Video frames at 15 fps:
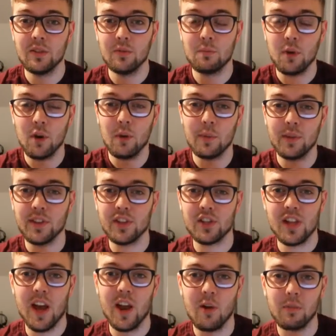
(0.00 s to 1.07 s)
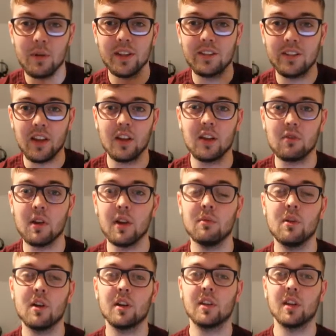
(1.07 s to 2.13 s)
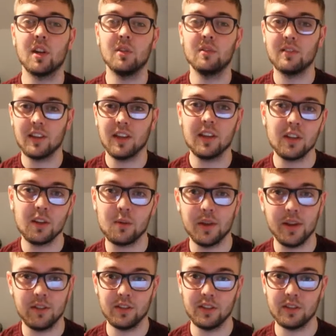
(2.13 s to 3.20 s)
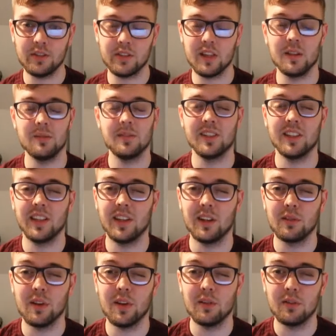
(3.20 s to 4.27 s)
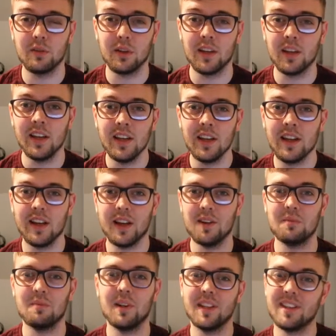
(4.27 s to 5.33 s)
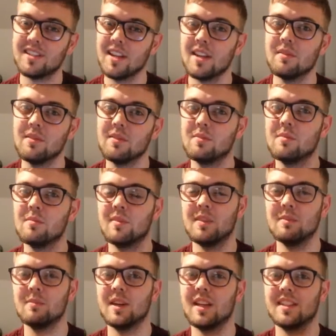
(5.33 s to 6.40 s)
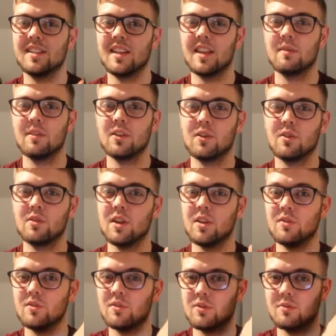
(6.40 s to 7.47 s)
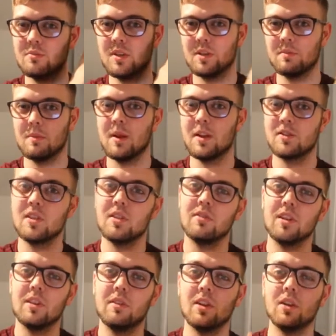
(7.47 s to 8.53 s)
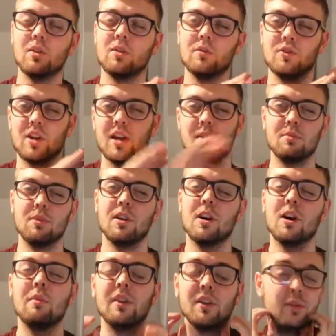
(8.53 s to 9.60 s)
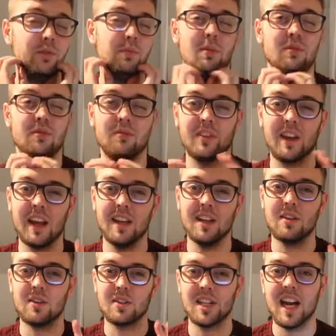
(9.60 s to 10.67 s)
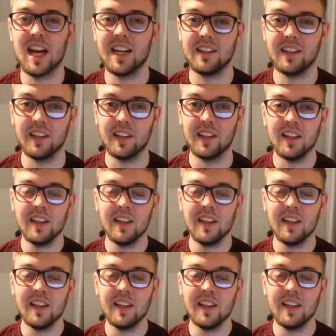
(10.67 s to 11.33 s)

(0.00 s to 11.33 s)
the channel, but it didn't quite work out, didn't quite have enough time to get it round to it, and by the time I got round to making my matchday 3 video and trying to put it up, it was about Friday or Saturday,